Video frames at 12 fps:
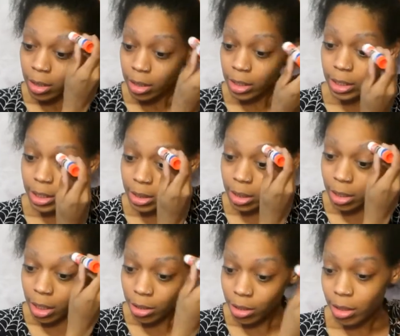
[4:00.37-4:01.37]
There is
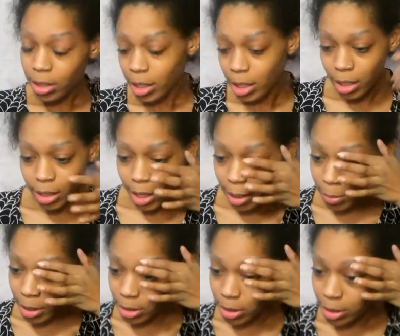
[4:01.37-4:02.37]
another thing that
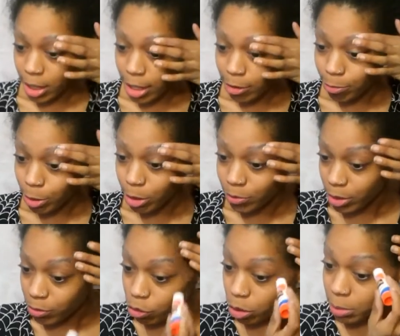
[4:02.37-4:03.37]
makes this kind of
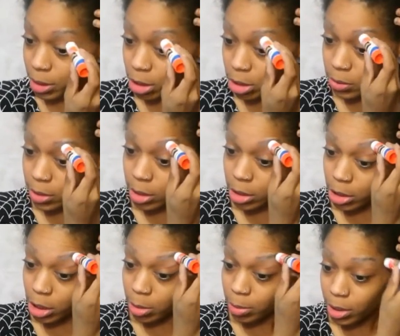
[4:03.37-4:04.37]
perfect for me to do it this
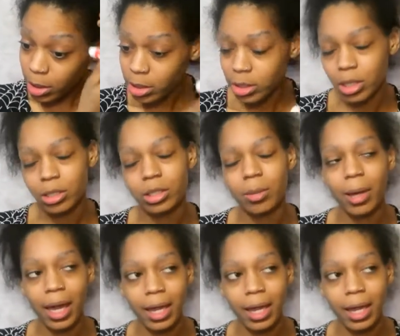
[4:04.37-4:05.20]
year, because there's a